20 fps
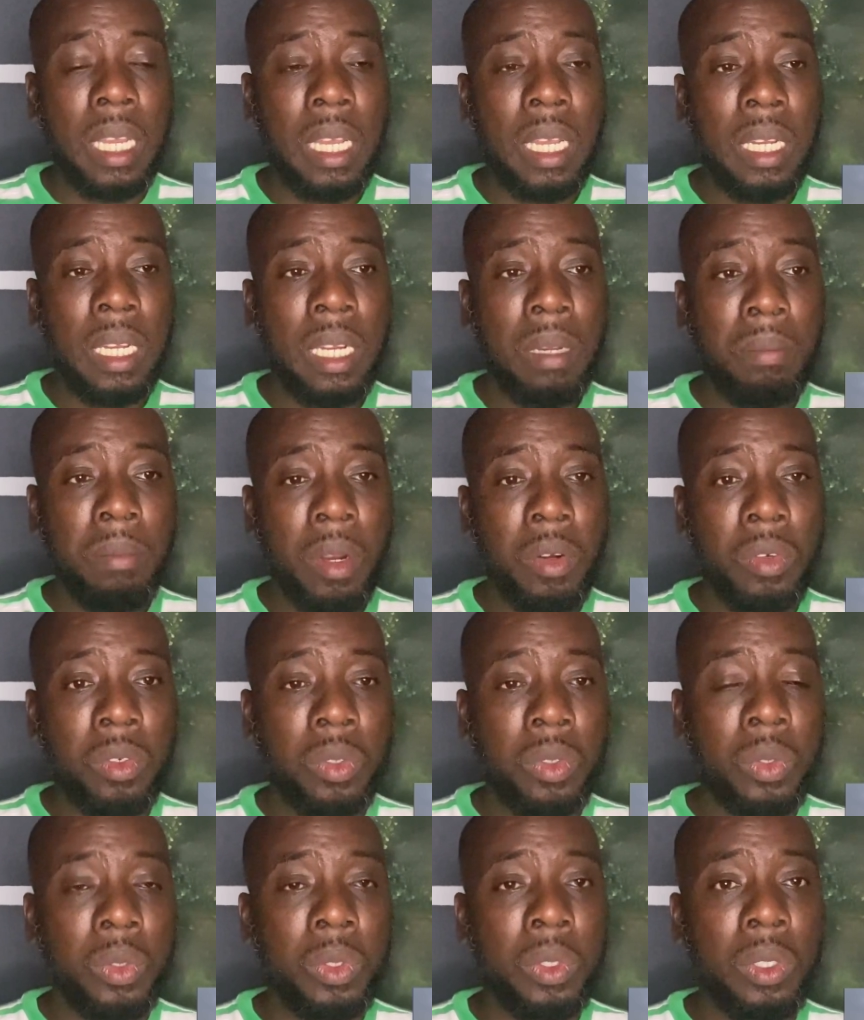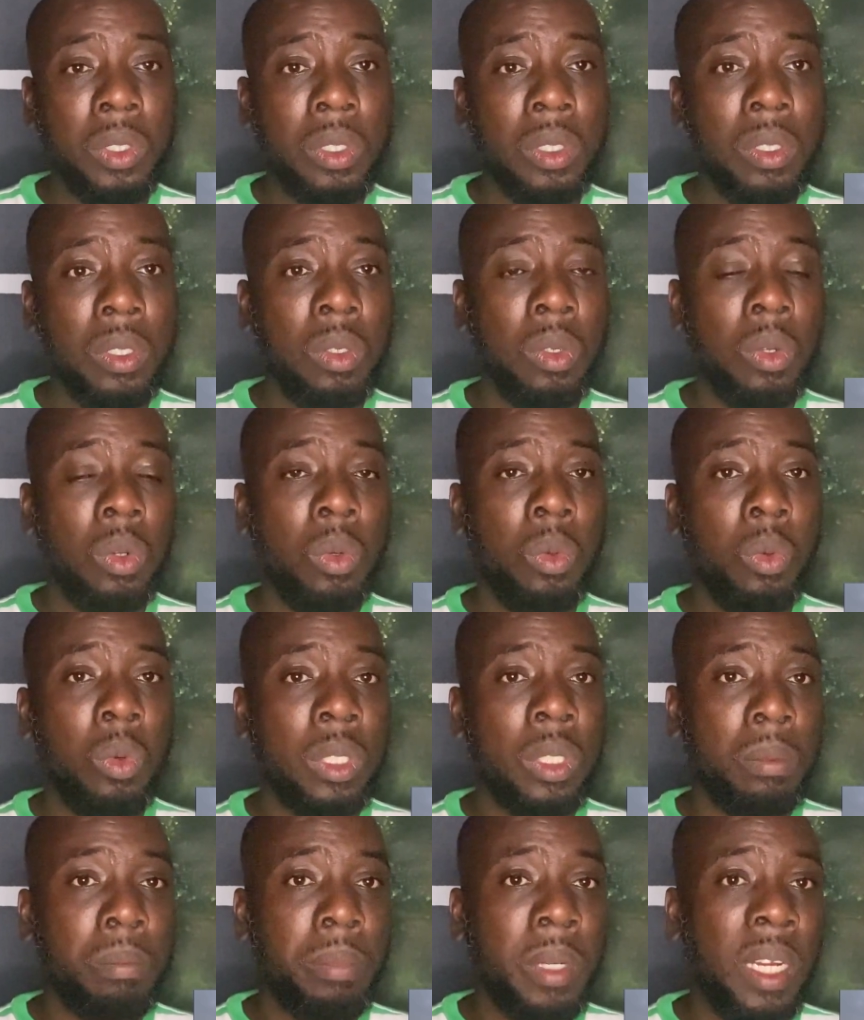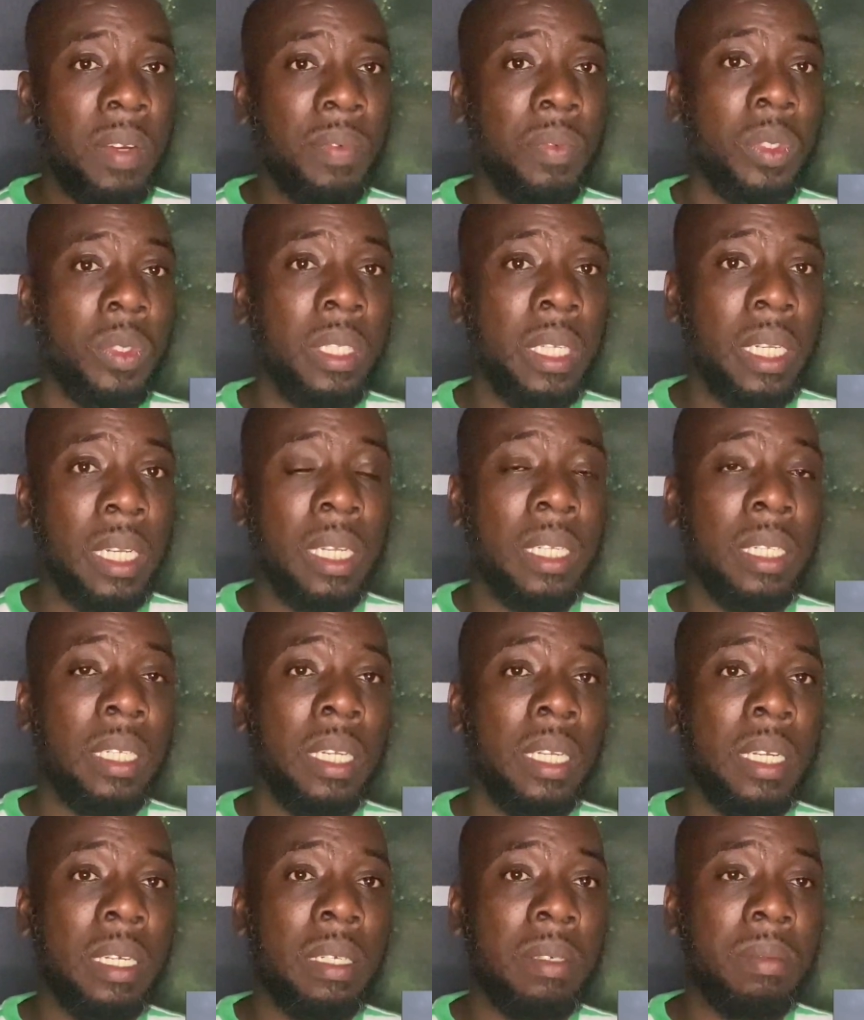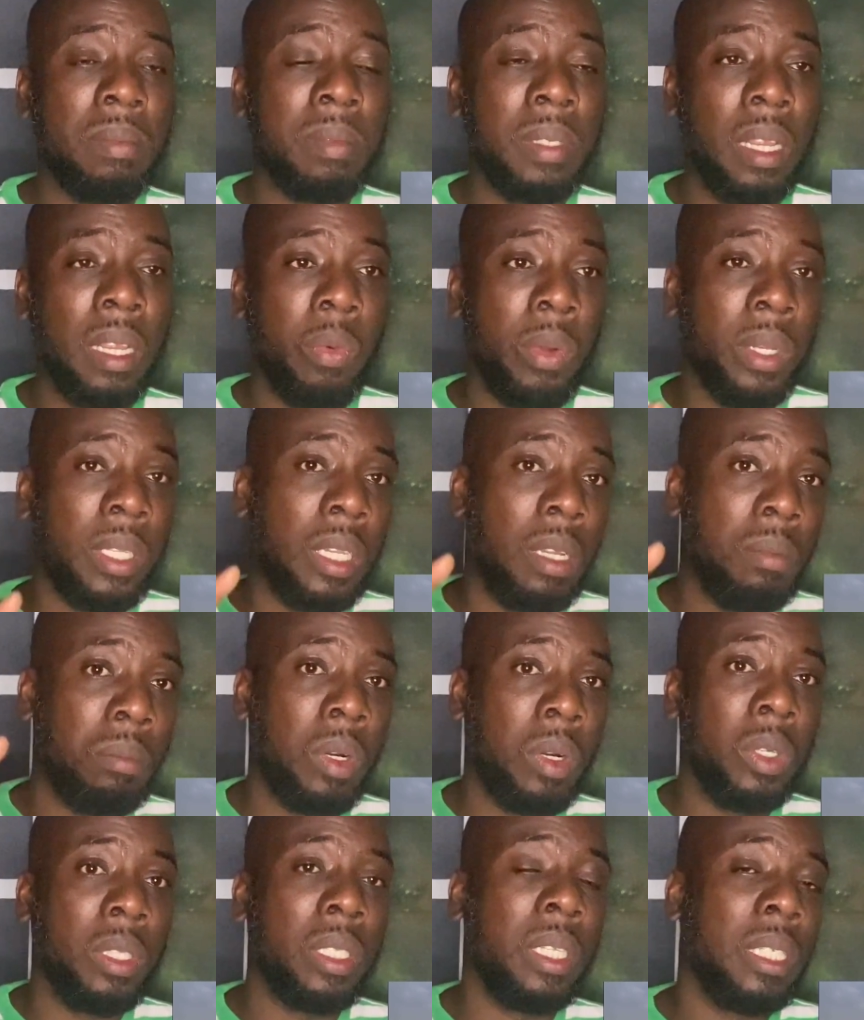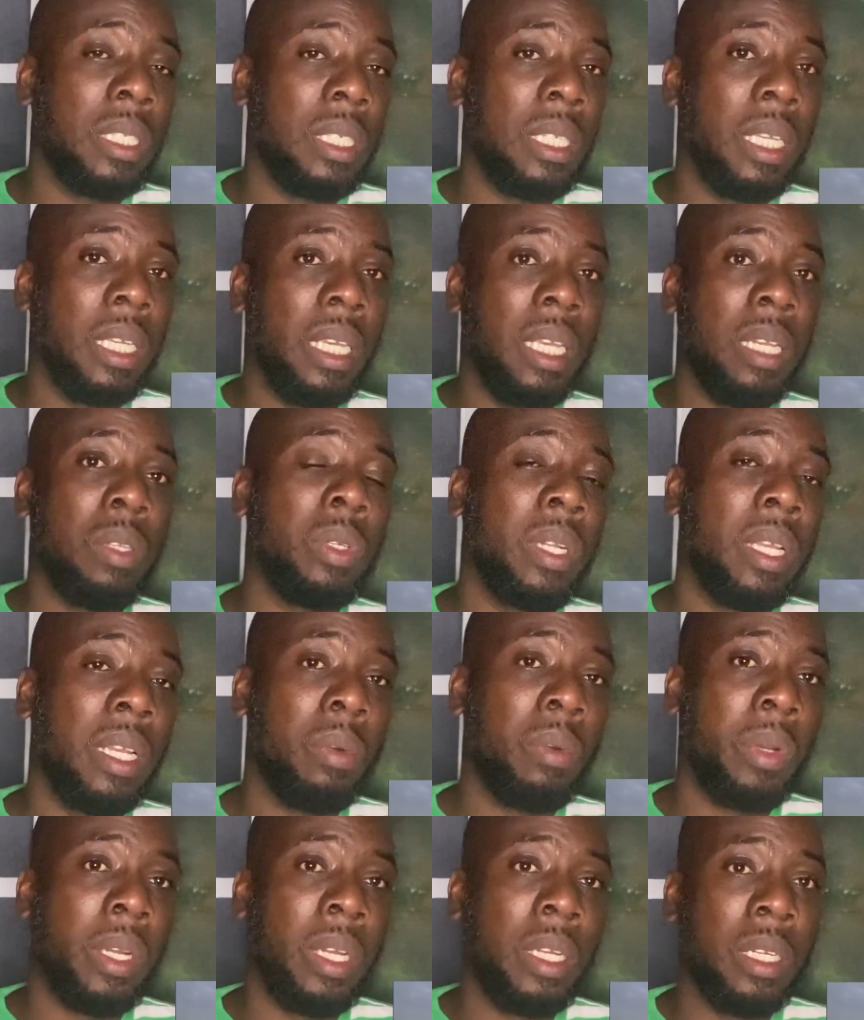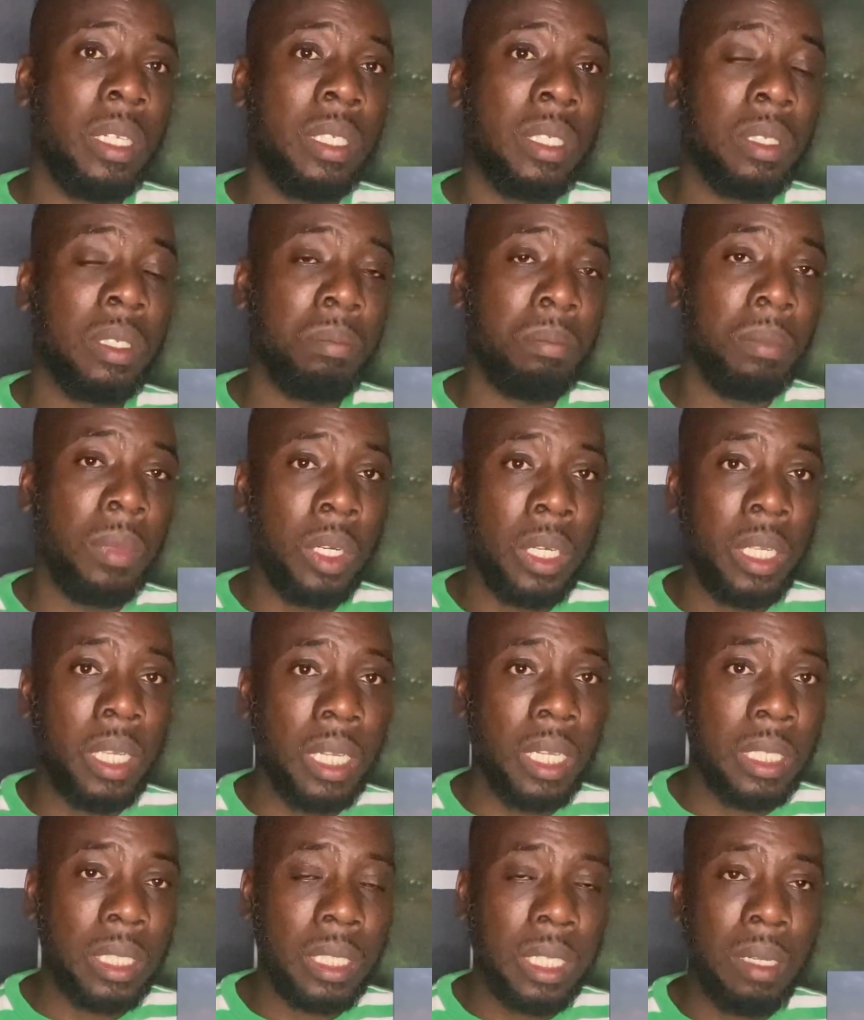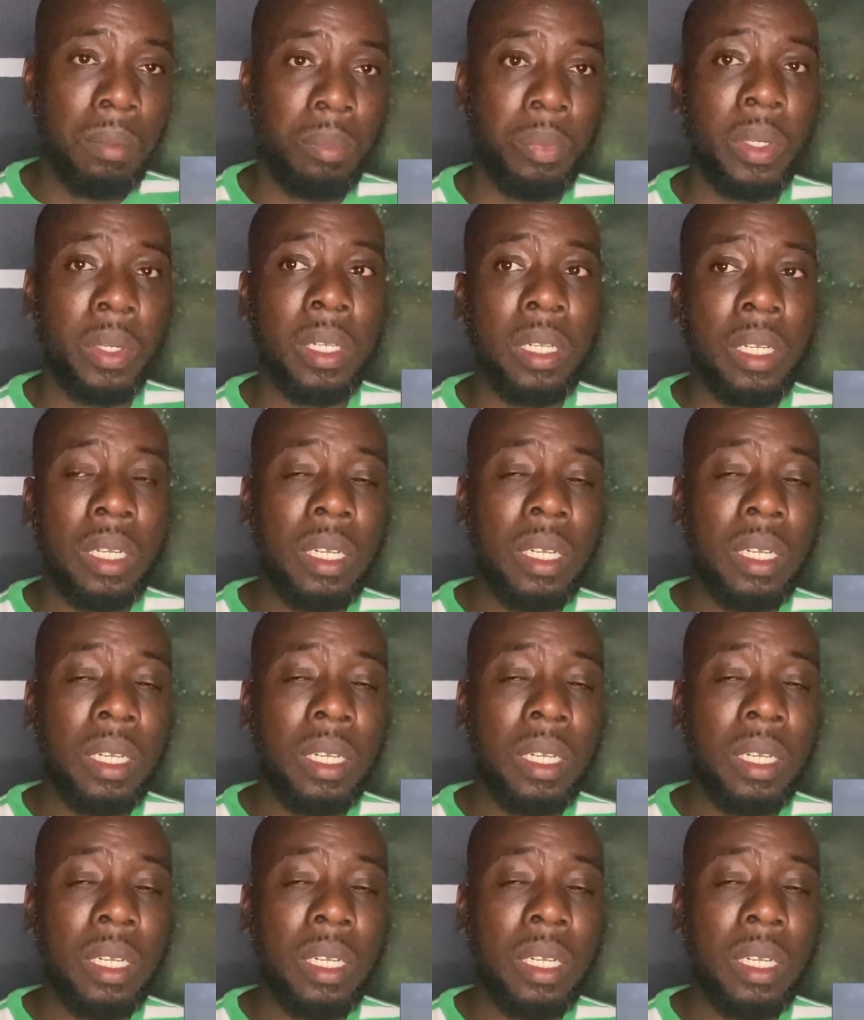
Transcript: the Maroons was barefooted, and they went to the mountains and the hills where it's muddy and slippery,